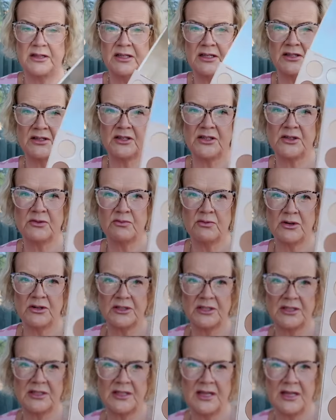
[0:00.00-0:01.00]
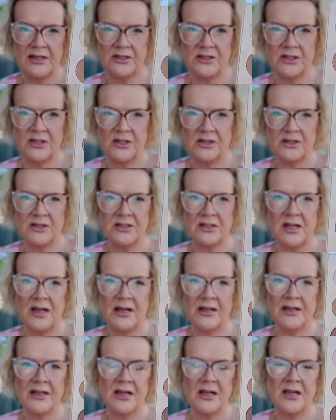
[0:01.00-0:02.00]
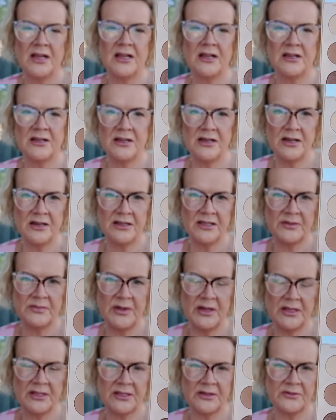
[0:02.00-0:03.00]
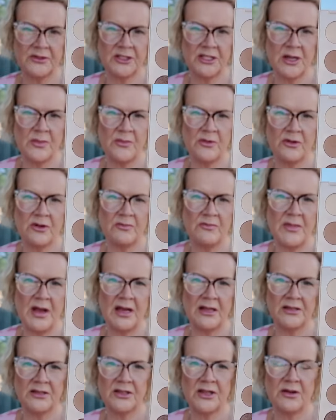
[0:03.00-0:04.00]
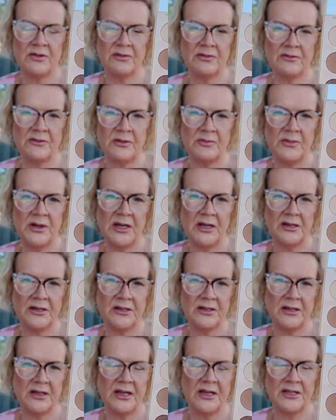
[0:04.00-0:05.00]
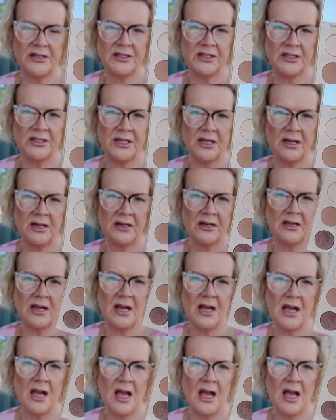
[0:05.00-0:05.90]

This is what that looks like. Nice mix of shimmer and mattes going from light to dark.